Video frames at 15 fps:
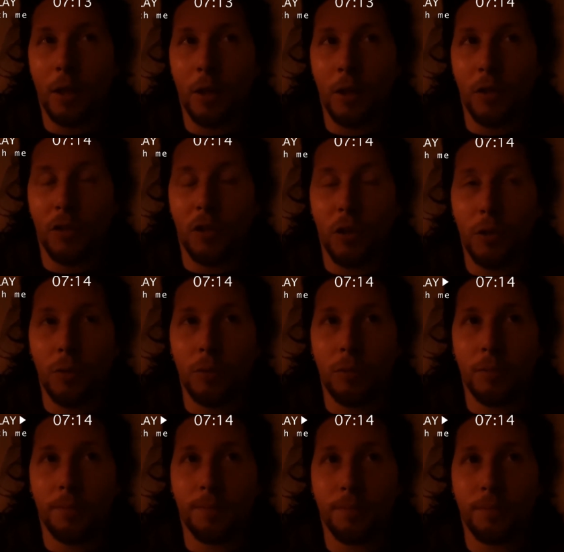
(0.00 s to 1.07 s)
So,
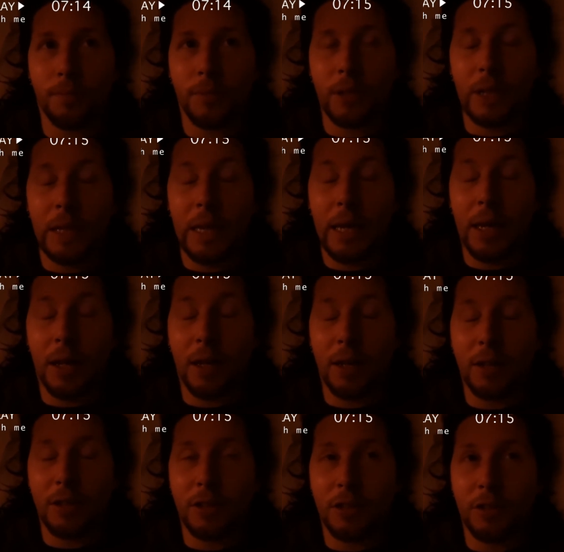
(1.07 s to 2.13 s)
yeah, I
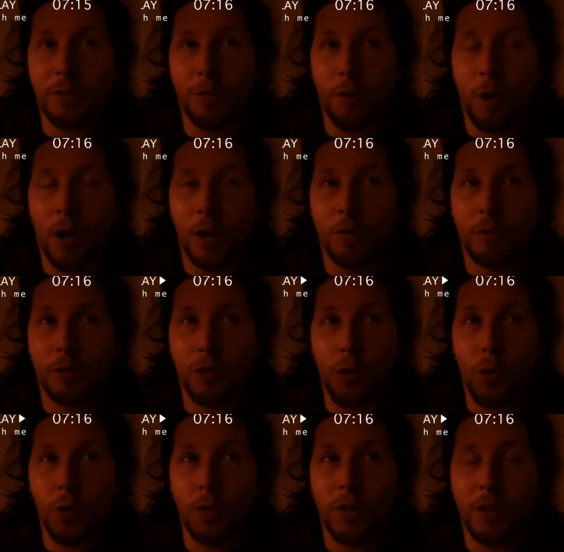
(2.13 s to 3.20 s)
just thought I'd
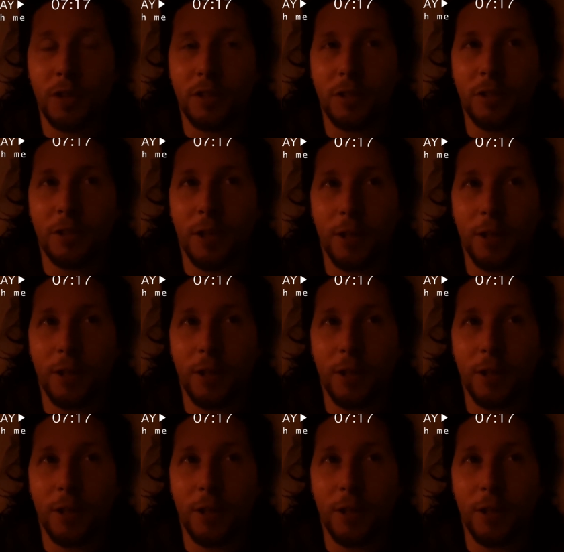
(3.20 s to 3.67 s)
record this.